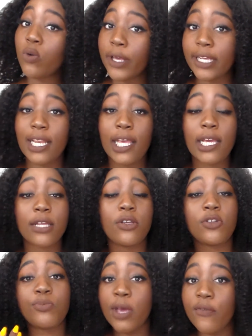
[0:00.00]
quickly and you
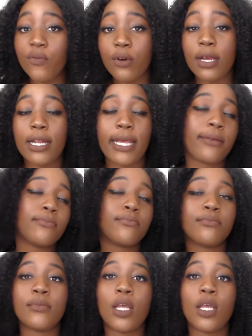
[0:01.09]
need to pay for it. Like,